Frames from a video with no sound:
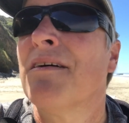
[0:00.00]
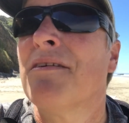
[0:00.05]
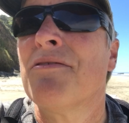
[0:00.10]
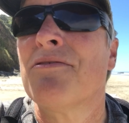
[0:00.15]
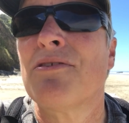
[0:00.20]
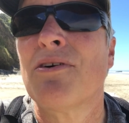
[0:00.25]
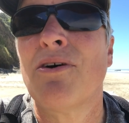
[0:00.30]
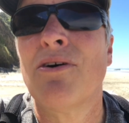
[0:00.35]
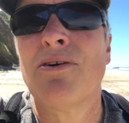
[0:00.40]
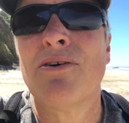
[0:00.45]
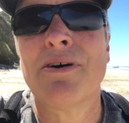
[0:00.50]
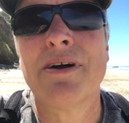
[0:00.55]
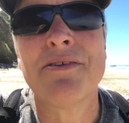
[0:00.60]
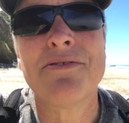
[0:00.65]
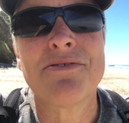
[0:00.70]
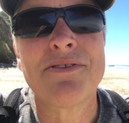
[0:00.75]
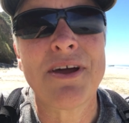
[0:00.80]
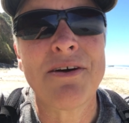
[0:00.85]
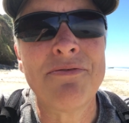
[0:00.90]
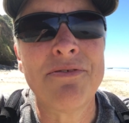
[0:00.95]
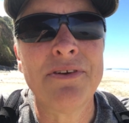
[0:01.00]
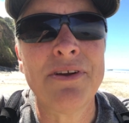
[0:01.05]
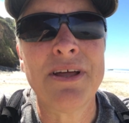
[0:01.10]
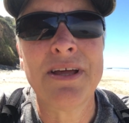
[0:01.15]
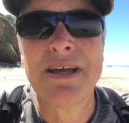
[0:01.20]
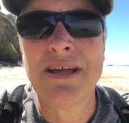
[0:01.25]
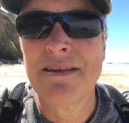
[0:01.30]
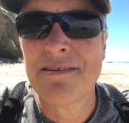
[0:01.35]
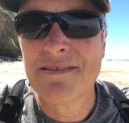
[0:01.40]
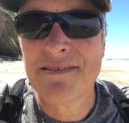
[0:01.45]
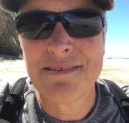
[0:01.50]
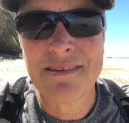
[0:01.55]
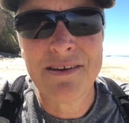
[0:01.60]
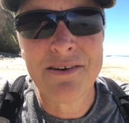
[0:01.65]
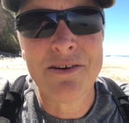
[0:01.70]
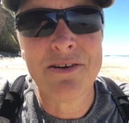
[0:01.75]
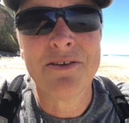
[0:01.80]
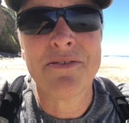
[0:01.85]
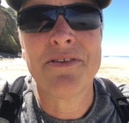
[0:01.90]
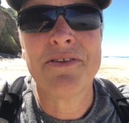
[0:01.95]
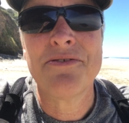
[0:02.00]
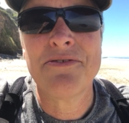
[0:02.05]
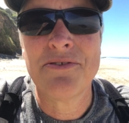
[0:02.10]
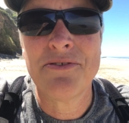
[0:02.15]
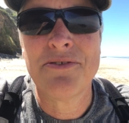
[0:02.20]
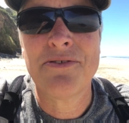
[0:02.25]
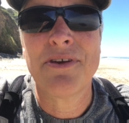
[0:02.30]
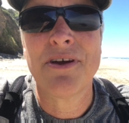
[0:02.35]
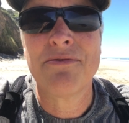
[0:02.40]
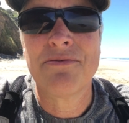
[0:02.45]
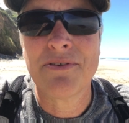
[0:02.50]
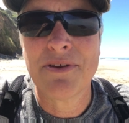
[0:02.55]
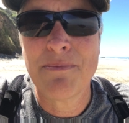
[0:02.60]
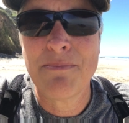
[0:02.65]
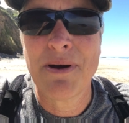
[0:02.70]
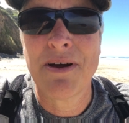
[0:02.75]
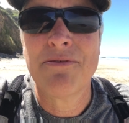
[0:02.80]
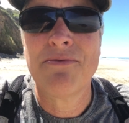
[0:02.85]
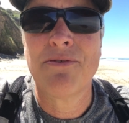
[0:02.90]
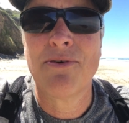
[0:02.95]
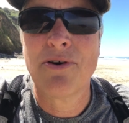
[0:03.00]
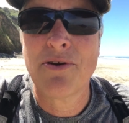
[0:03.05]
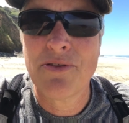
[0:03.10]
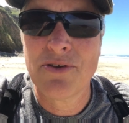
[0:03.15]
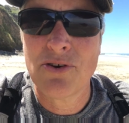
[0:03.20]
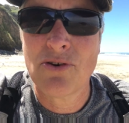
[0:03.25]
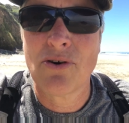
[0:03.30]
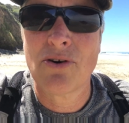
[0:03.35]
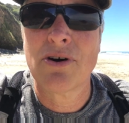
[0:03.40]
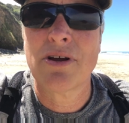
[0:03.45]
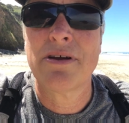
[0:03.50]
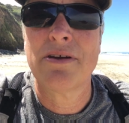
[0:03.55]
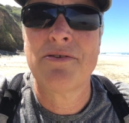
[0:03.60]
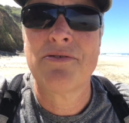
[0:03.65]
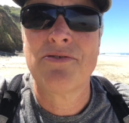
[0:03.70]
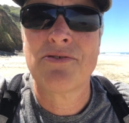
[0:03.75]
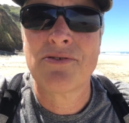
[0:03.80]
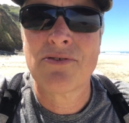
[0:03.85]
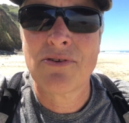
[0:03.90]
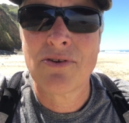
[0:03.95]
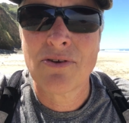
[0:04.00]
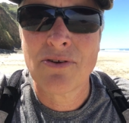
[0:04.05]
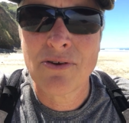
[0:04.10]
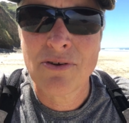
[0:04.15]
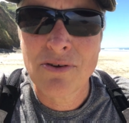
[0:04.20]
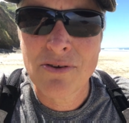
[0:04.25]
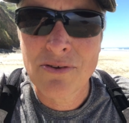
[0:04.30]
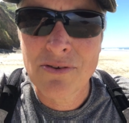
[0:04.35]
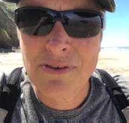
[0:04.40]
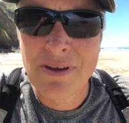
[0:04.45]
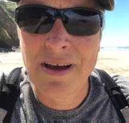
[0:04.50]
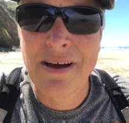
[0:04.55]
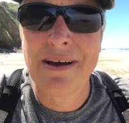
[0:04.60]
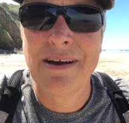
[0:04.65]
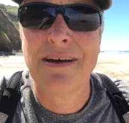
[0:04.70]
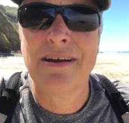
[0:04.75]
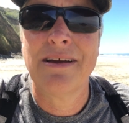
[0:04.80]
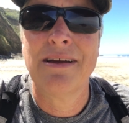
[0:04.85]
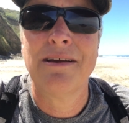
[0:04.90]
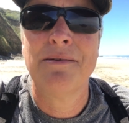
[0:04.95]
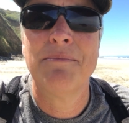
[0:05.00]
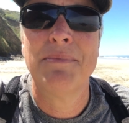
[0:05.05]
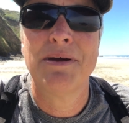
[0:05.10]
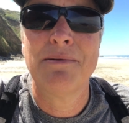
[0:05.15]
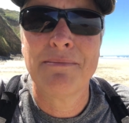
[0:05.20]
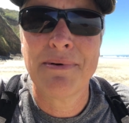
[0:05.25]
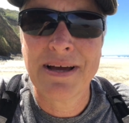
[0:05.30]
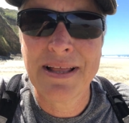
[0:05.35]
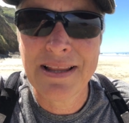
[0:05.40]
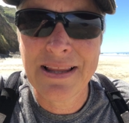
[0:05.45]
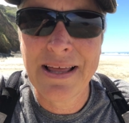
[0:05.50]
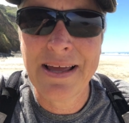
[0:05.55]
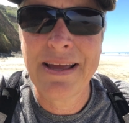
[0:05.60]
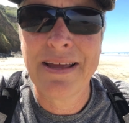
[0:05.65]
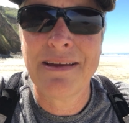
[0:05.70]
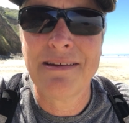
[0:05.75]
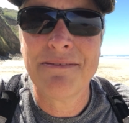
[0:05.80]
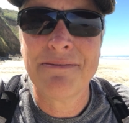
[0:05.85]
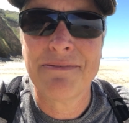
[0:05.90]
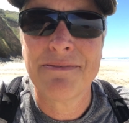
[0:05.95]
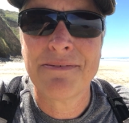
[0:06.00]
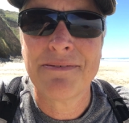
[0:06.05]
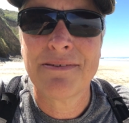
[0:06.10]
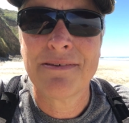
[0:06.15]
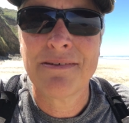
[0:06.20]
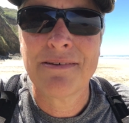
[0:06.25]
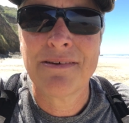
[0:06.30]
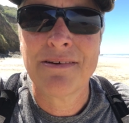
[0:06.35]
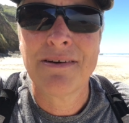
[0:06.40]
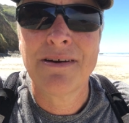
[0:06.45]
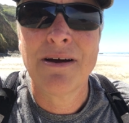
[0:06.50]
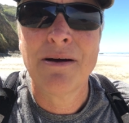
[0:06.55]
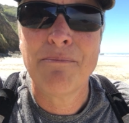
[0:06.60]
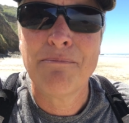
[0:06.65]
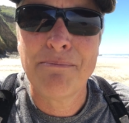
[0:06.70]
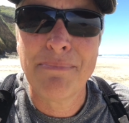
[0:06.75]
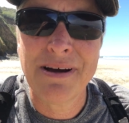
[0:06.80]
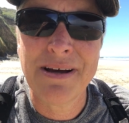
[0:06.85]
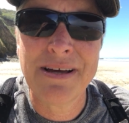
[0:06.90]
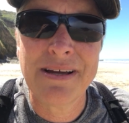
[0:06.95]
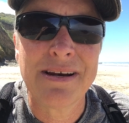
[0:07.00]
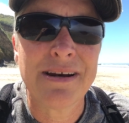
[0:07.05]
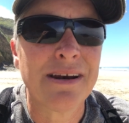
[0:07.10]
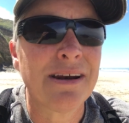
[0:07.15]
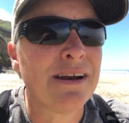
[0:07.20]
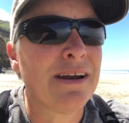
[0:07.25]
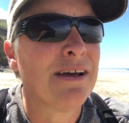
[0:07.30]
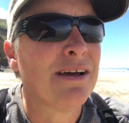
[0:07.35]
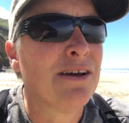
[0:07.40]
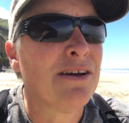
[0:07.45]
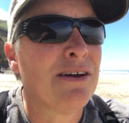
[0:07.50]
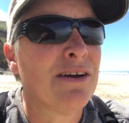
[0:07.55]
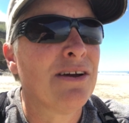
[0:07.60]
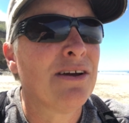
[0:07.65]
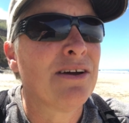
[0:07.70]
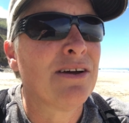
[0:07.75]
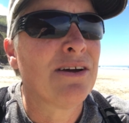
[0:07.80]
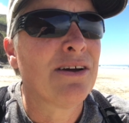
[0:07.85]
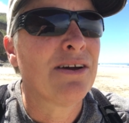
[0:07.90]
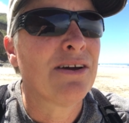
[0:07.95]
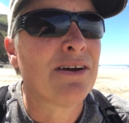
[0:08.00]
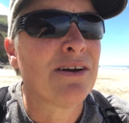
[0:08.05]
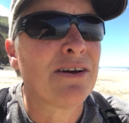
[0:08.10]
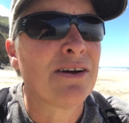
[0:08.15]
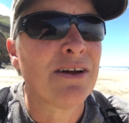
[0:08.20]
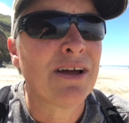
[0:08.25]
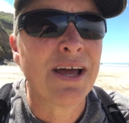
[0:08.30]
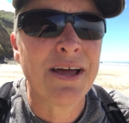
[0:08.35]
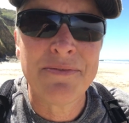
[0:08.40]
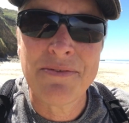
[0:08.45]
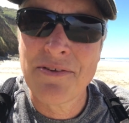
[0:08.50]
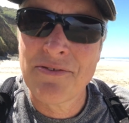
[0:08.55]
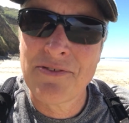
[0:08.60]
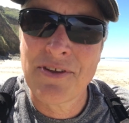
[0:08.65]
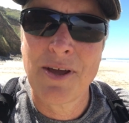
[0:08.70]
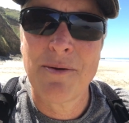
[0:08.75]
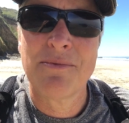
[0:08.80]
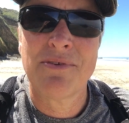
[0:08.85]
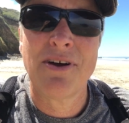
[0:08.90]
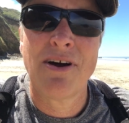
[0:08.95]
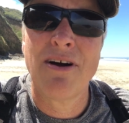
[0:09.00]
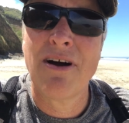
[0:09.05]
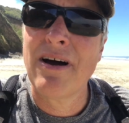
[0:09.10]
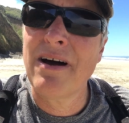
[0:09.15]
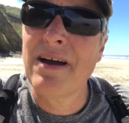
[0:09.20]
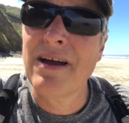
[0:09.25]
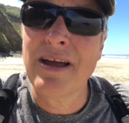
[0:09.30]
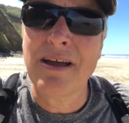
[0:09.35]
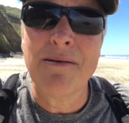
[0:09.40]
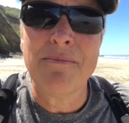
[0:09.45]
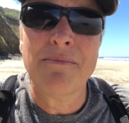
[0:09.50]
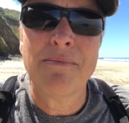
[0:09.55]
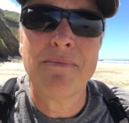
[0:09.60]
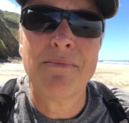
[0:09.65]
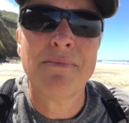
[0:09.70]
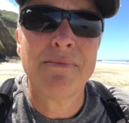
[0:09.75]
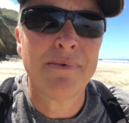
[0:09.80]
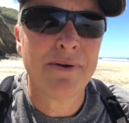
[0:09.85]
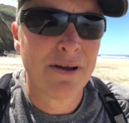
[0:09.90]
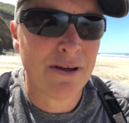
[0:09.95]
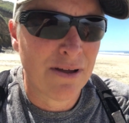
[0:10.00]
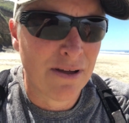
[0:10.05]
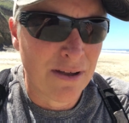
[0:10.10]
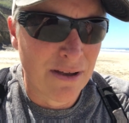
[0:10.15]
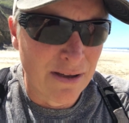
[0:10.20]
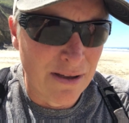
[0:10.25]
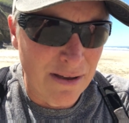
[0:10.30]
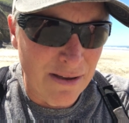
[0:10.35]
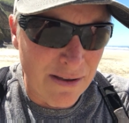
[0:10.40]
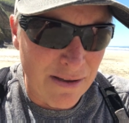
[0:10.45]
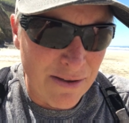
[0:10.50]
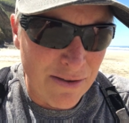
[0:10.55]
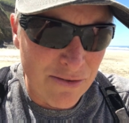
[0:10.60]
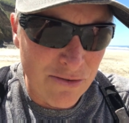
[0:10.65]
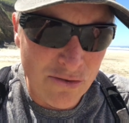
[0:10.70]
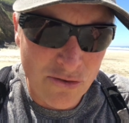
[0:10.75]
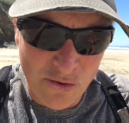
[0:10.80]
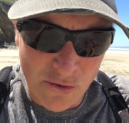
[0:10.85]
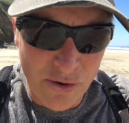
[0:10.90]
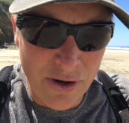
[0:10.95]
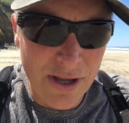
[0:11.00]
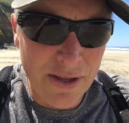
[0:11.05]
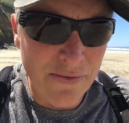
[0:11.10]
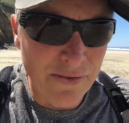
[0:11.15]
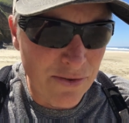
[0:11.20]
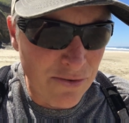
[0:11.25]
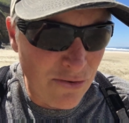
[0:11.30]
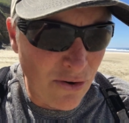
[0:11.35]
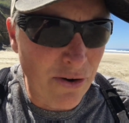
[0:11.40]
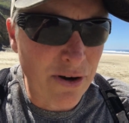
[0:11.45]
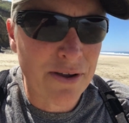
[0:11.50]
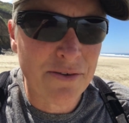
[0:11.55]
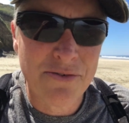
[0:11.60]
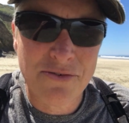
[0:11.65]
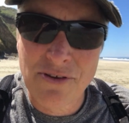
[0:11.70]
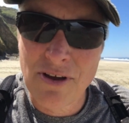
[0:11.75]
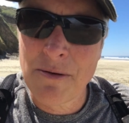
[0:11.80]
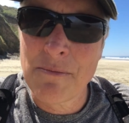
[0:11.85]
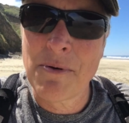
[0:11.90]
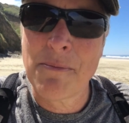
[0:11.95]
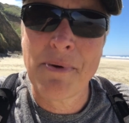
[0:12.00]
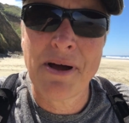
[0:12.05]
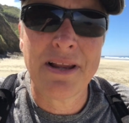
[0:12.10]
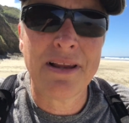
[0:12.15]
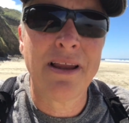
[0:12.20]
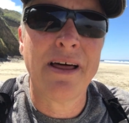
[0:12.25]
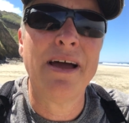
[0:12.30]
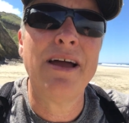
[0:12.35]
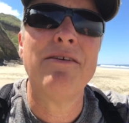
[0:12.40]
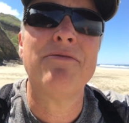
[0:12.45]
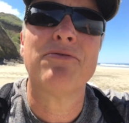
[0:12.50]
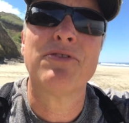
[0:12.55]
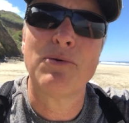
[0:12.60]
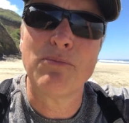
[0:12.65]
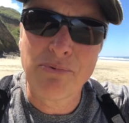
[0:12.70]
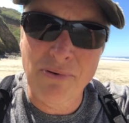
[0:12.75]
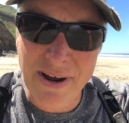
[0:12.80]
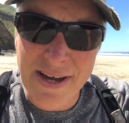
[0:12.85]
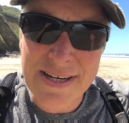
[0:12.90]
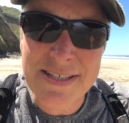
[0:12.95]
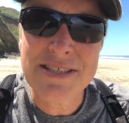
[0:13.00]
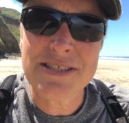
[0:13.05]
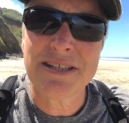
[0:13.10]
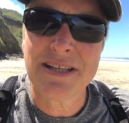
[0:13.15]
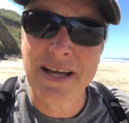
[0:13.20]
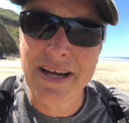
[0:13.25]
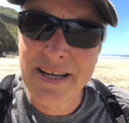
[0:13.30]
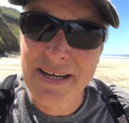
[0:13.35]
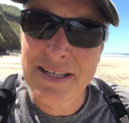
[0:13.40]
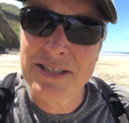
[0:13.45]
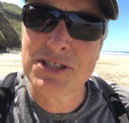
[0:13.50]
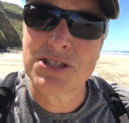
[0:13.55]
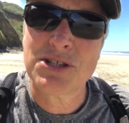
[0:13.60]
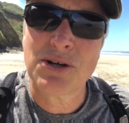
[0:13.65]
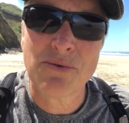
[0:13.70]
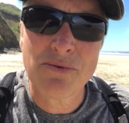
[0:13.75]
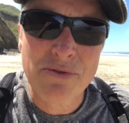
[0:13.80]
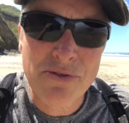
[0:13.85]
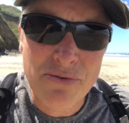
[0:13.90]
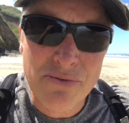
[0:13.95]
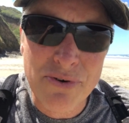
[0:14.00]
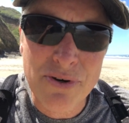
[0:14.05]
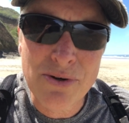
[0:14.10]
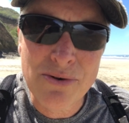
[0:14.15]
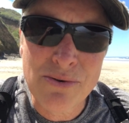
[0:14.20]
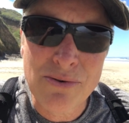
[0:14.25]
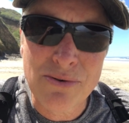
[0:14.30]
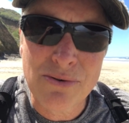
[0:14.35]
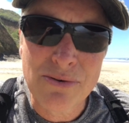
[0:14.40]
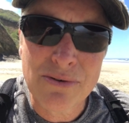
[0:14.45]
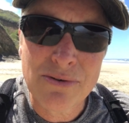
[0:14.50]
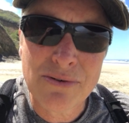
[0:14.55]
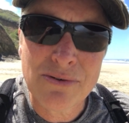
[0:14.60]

So it's definitely still, this is definitely by far the darkest time in my life. But at the same time, during the darkest time of my life, the brightest light has shone through